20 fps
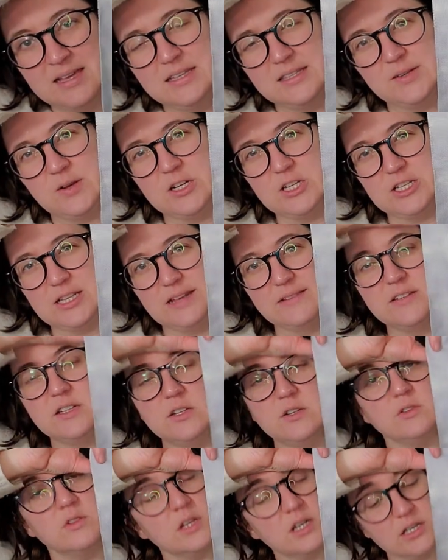So I just have to
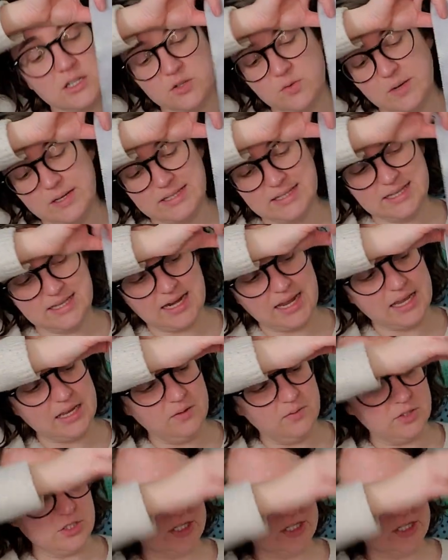do the Twas the Night,